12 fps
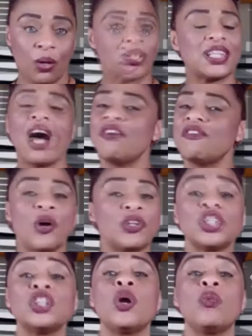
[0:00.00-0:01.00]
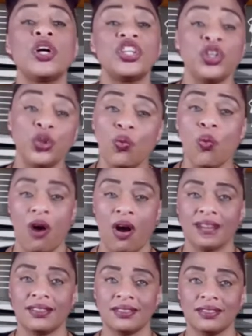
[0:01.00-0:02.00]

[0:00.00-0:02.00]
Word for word: without focusing on what you want.